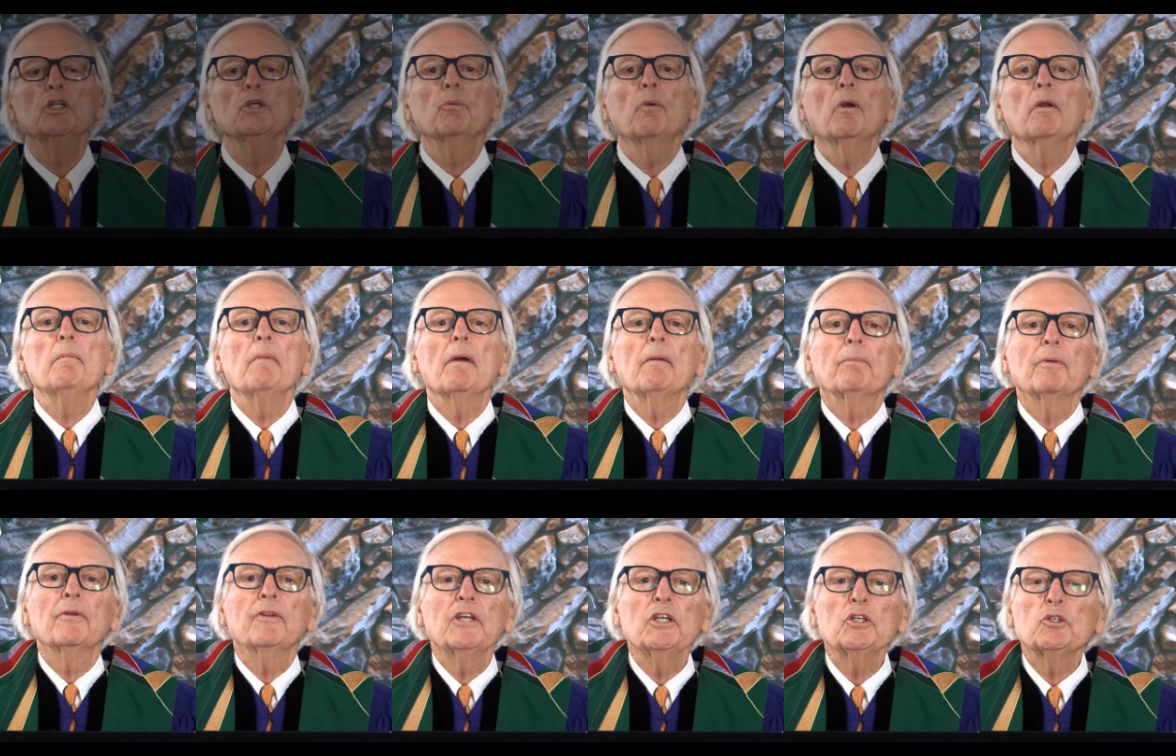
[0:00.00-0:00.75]
you
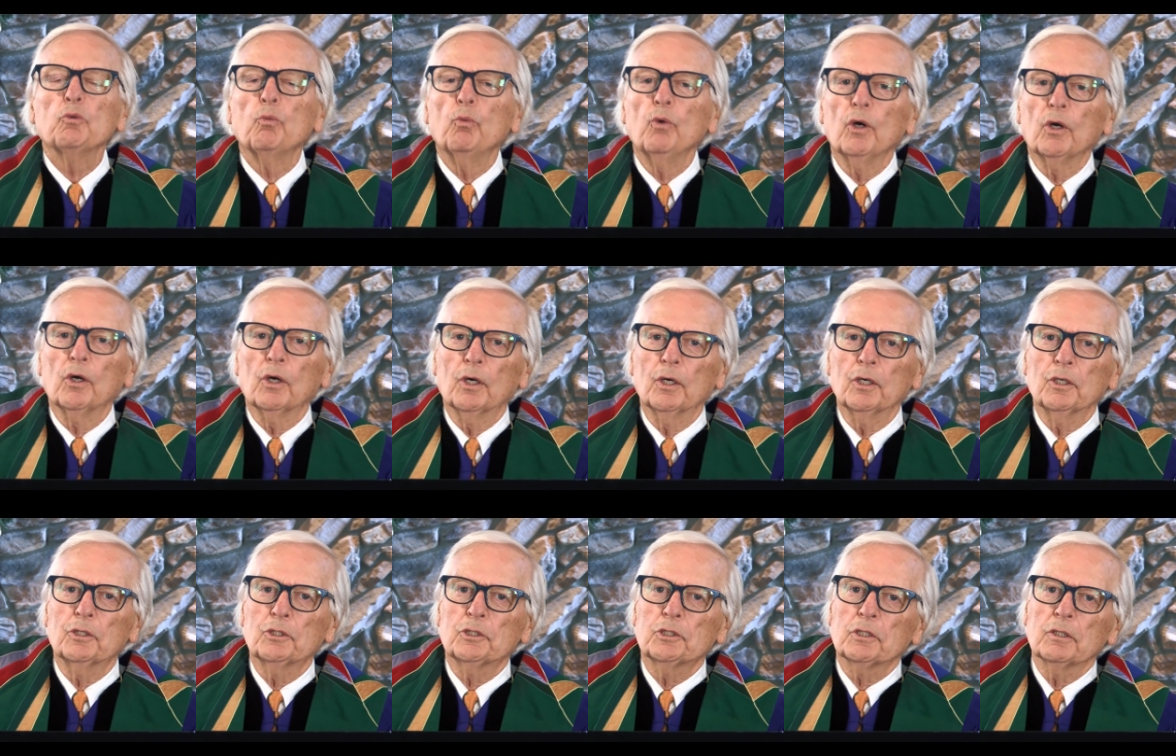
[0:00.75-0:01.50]
remember these
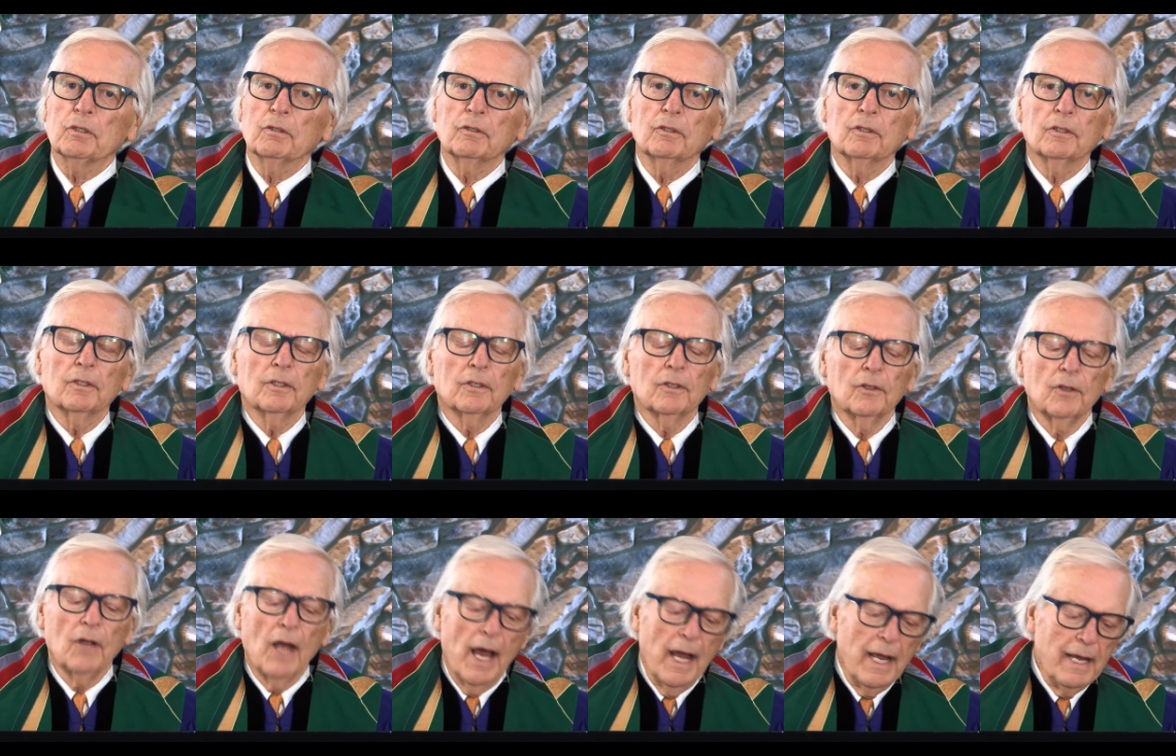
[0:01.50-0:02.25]
words?
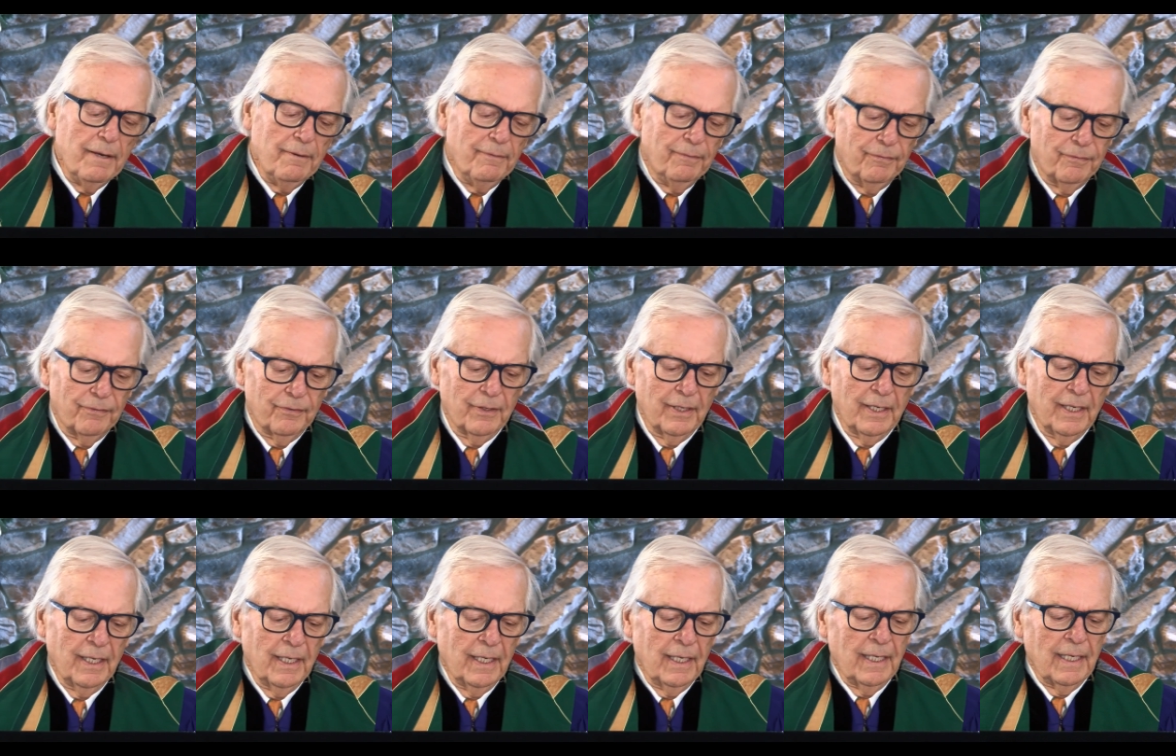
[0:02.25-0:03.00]
Life
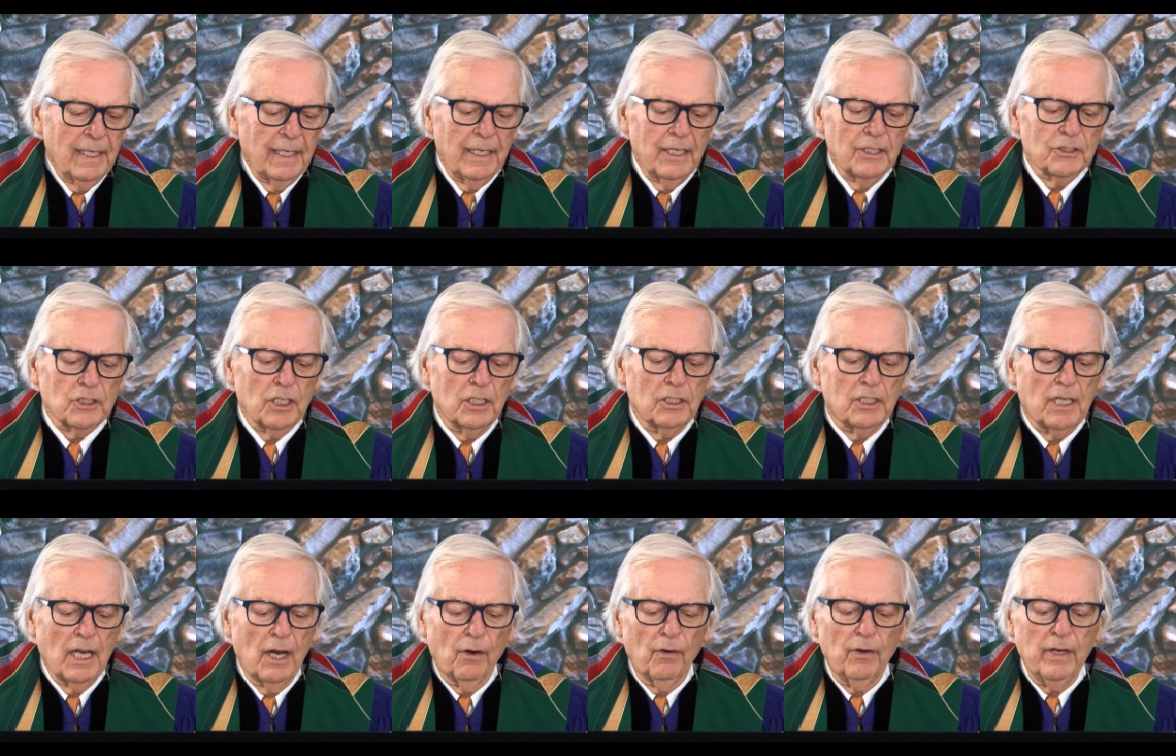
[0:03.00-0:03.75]
is a
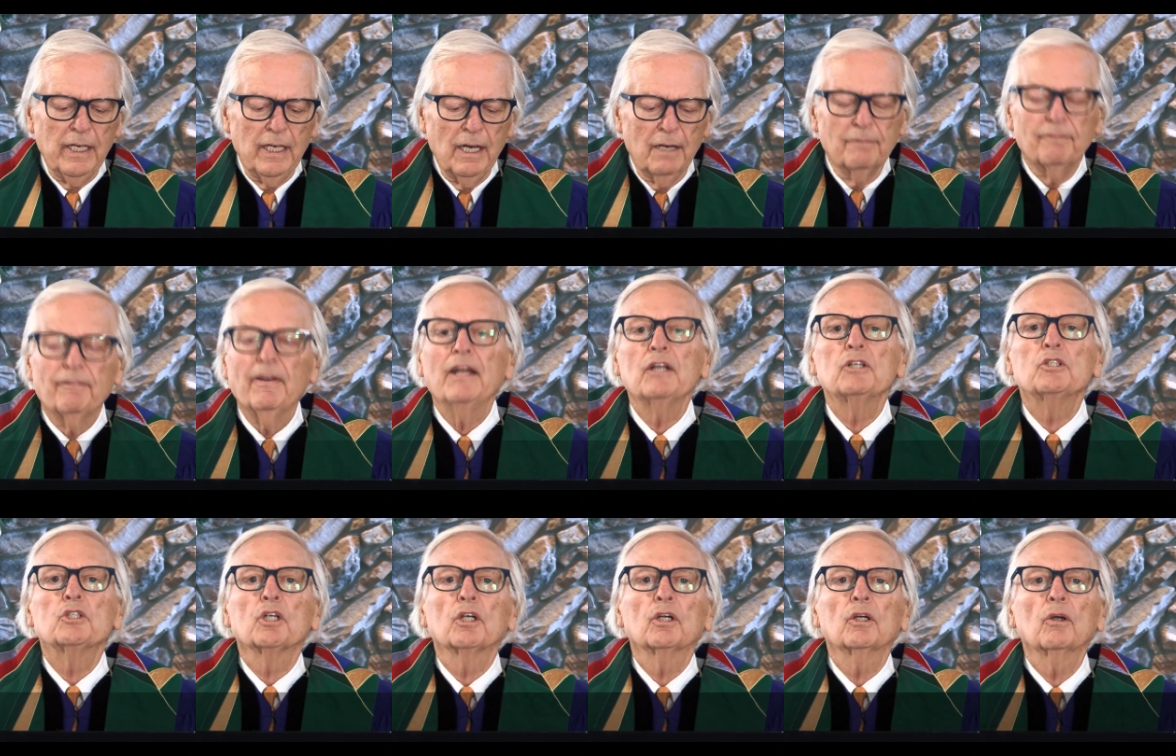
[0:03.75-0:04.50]
daring
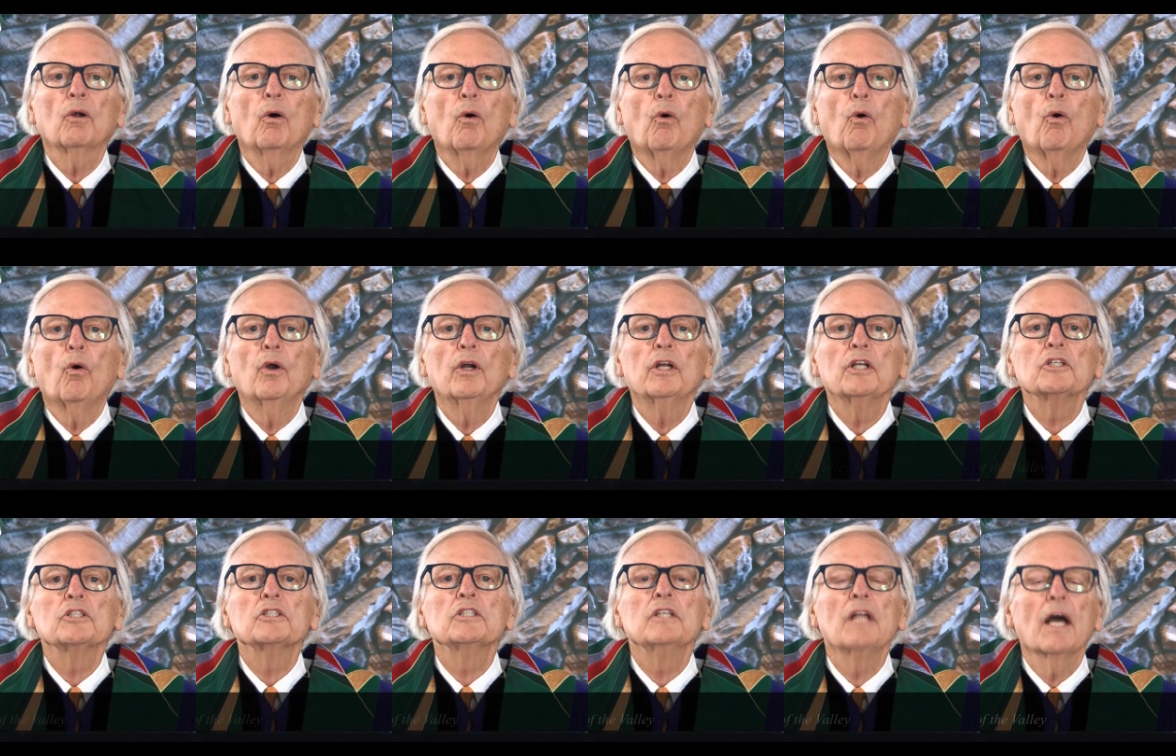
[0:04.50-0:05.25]
adventure, or it
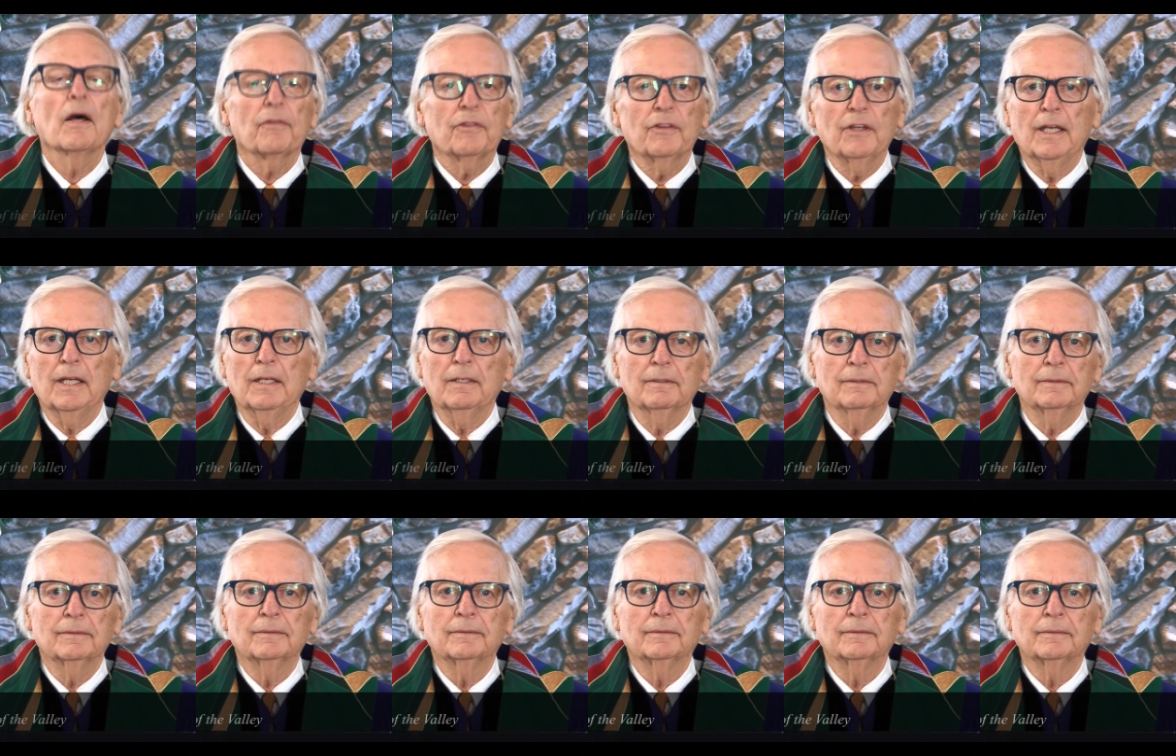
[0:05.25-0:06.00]
is nothing.